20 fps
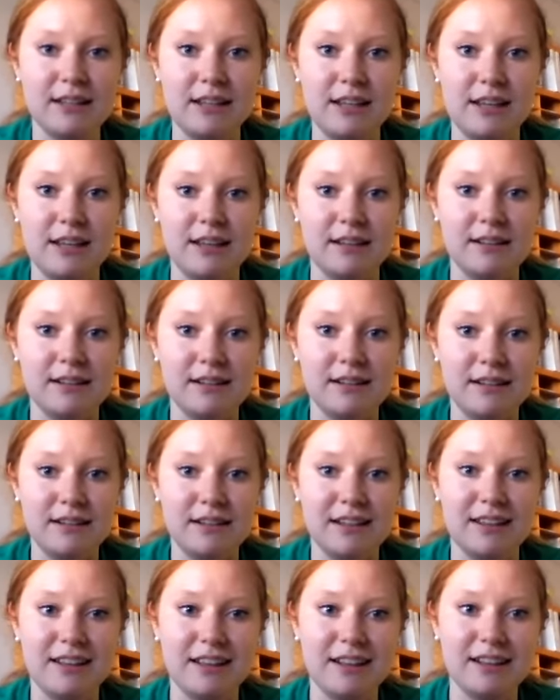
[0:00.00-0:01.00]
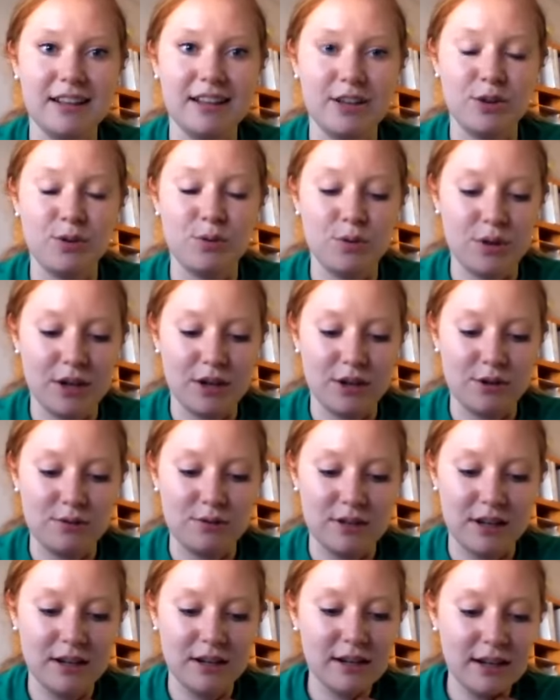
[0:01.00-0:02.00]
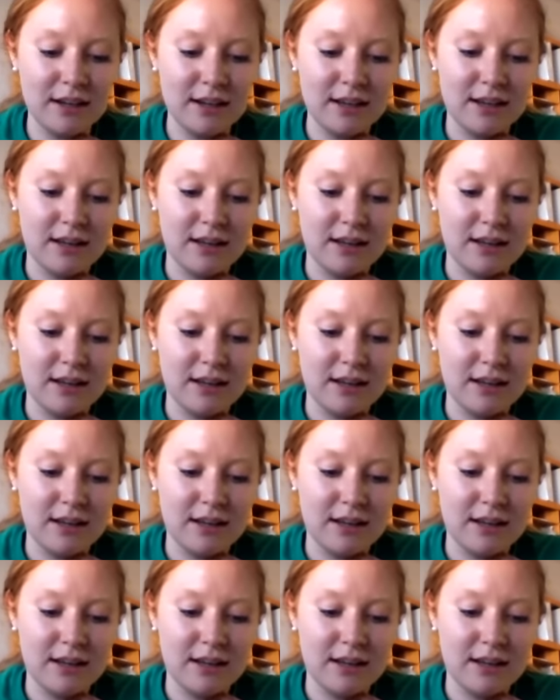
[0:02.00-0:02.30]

to the thing that you think you did.